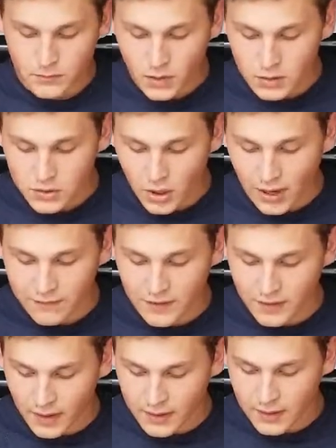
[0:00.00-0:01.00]
So after
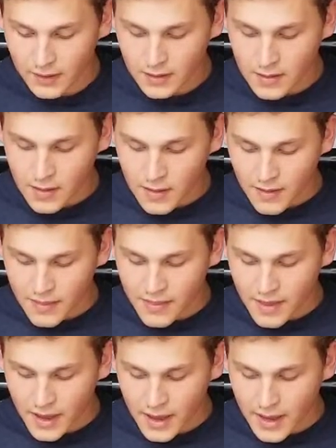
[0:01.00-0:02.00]
that,
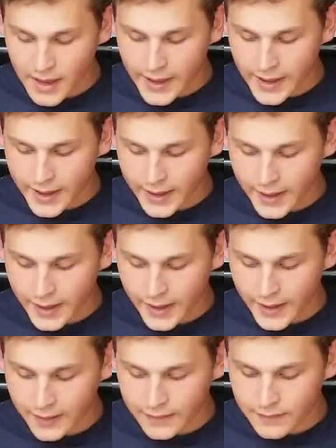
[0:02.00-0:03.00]

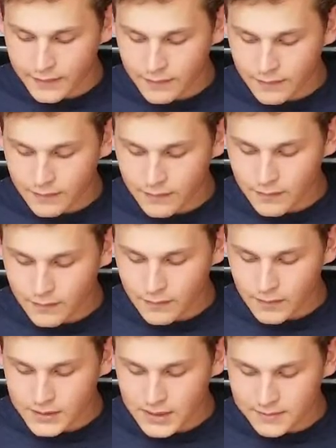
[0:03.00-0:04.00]
that's
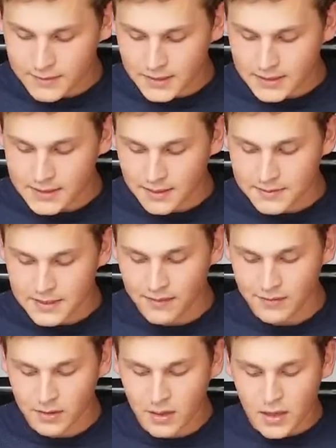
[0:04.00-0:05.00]
step 6. Step
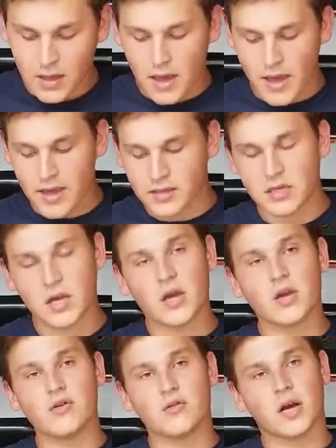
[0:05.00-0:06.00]
7 is
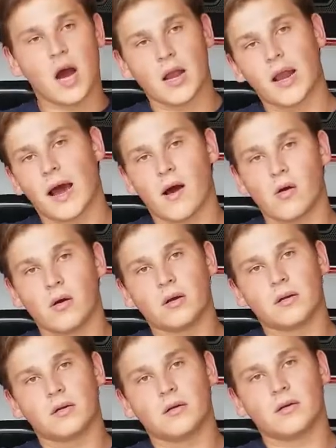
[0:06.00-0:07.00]
you cut out.
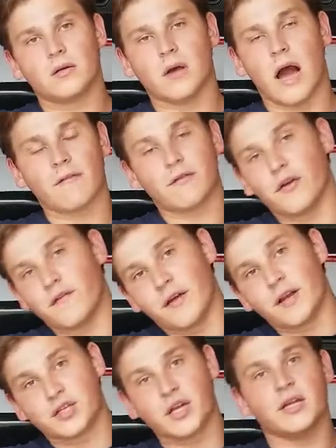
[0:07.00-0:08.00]
After you
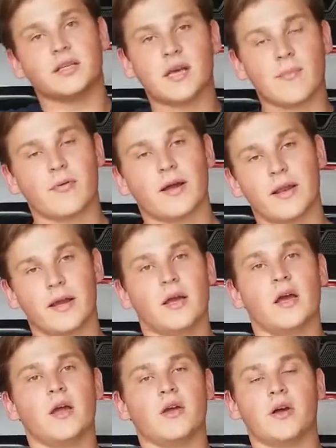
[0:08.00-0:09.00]
finish it and separate it,
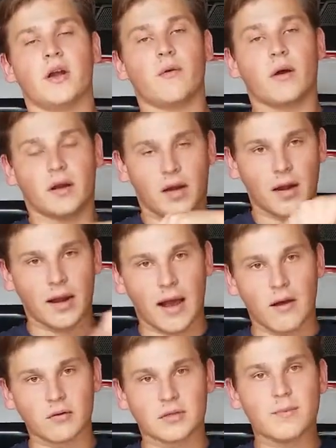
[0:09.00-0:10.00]
you're going to want to cut it
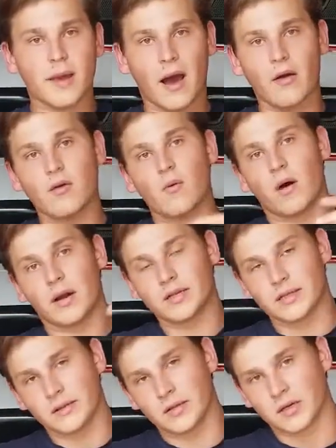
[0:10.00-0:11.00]
out to be how you want it
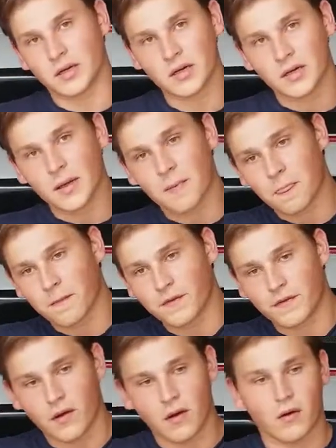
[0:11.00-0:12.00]
to look.
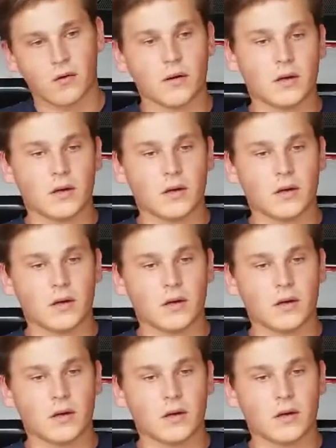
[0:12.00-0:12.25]
So,